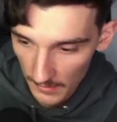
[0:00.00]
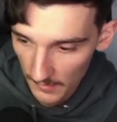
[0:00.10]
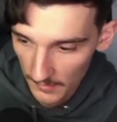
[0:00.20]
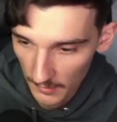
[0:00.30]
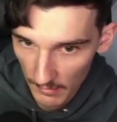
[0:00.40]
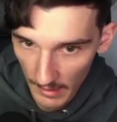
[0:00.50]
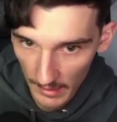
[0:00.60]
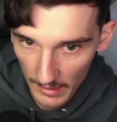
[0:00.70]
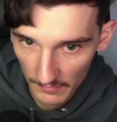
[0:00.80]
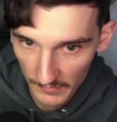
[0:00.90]
So I
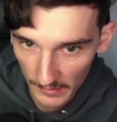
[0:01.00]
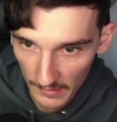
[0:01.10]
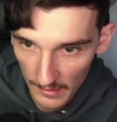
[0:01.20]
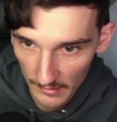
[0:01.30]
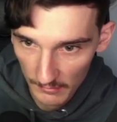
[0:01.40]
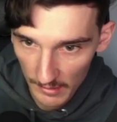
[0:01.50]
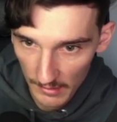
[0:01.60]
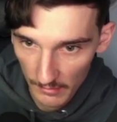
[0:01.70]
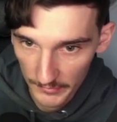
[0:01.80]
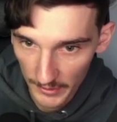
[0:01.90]
have declared one
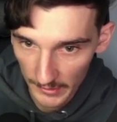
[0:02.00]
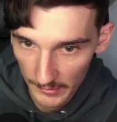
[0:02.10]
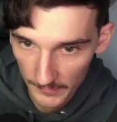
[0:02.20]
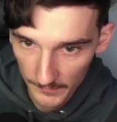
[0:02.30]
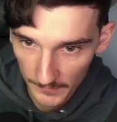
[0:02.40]
object,